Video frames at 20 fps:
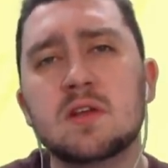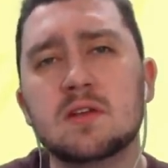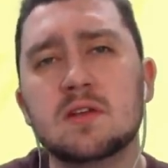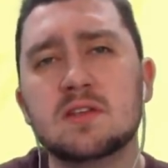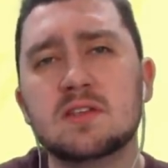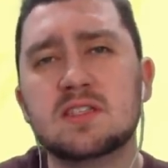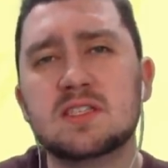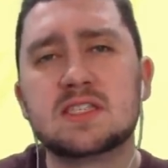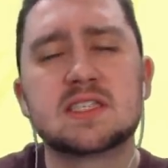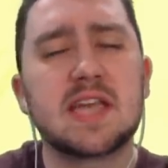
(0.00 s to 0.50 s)

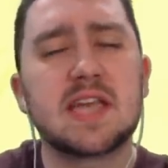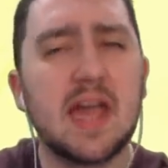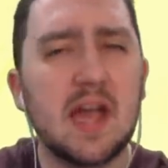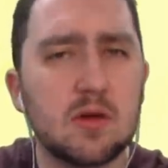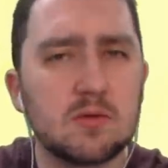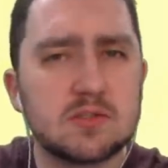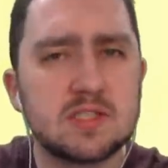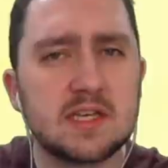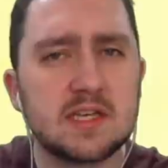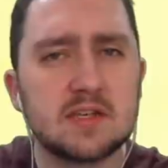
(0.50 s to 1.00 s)

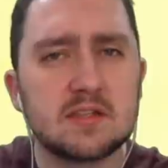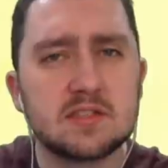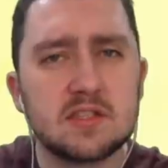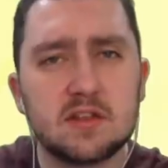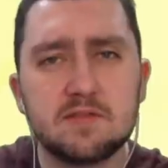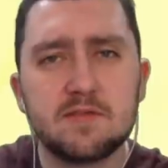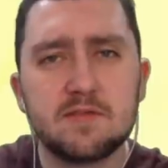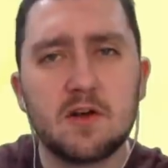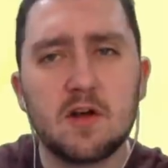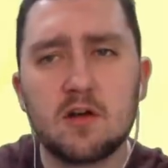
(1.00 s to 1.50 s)
scouting to the
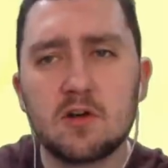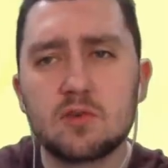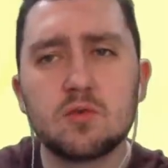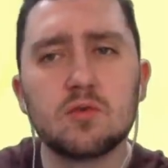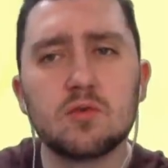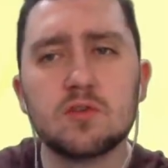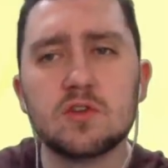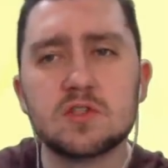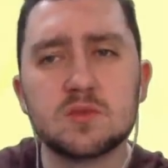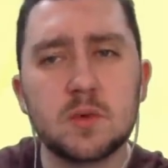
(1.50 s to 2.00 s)
far
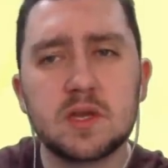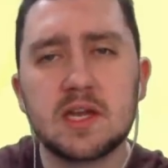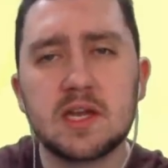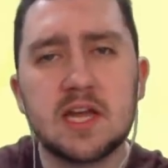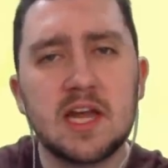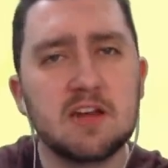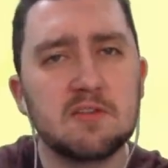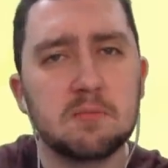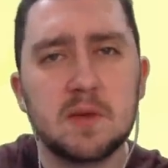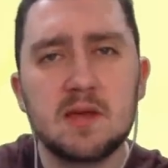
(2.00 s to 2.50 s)
corners. We're going to
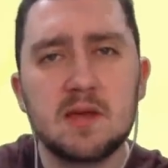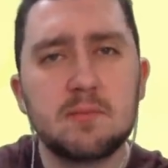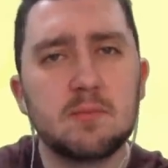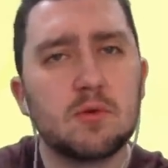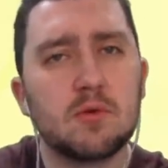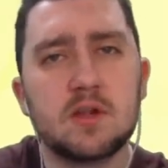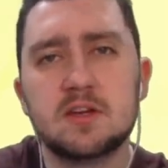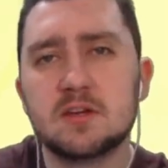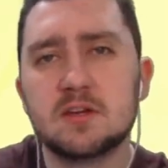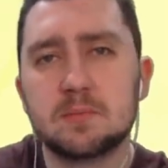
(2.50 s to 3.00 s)
have people
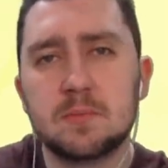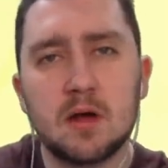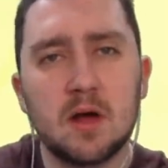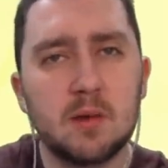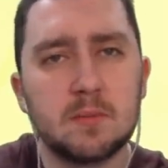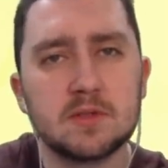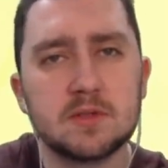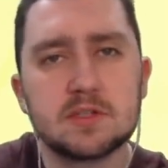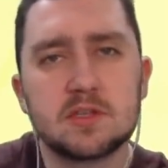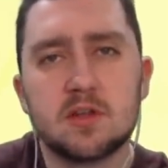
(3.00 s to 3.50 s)
in
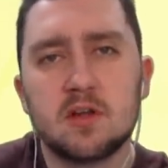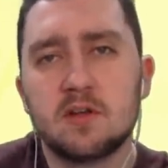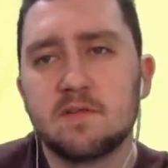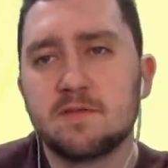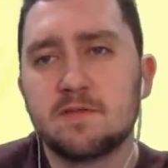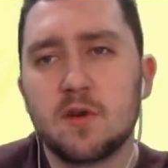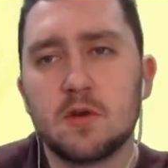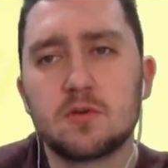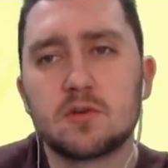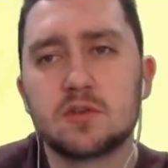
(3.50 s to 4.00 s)
departments that are
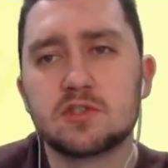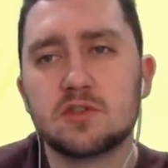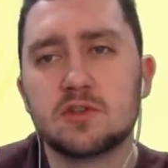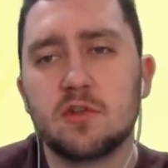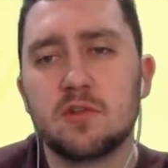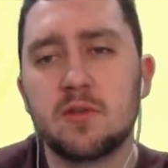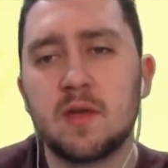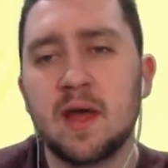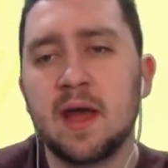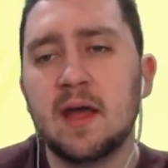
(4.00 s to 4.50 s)
focused
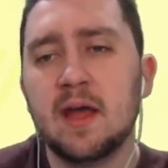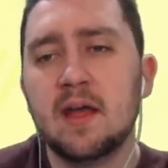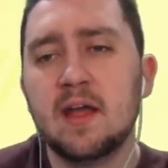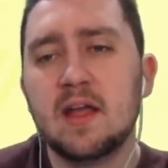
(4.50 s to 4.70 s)
on that.